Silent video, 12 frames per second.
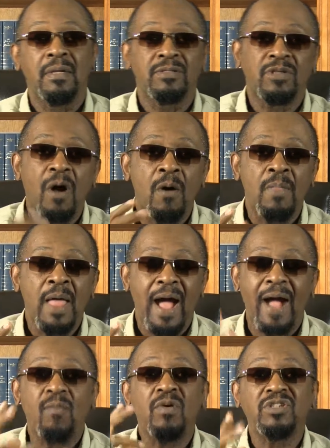So
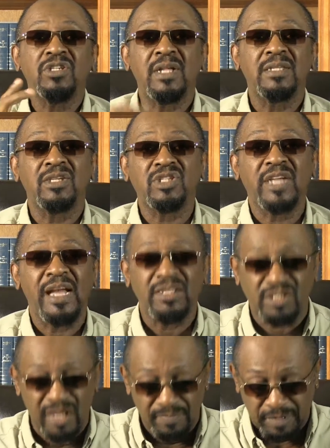I want you to
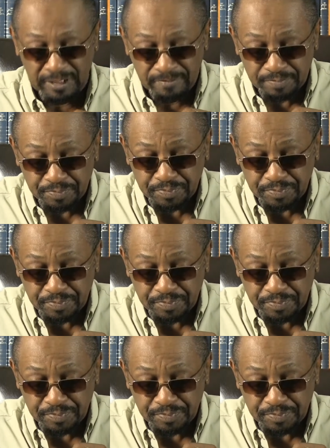understand something